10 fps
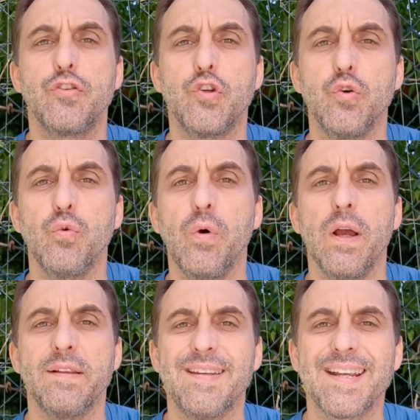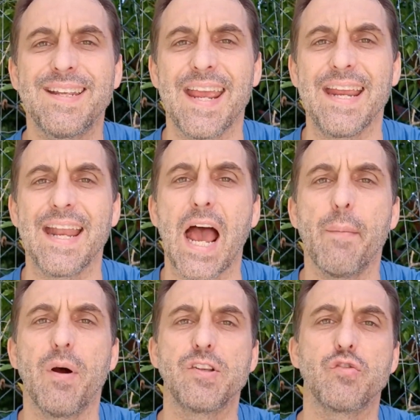to dictate
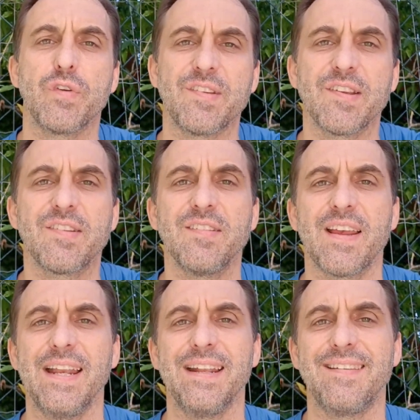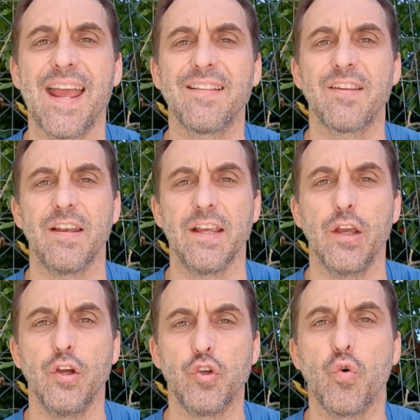how much resistance and intensity
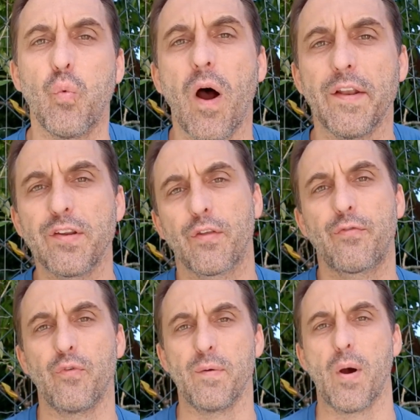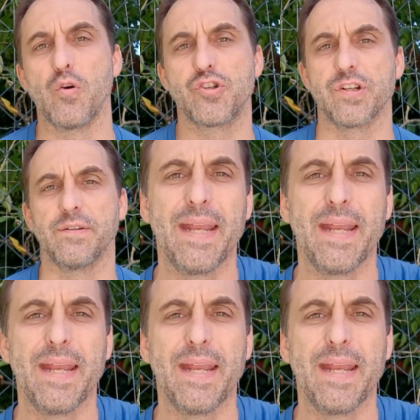you want through the motion.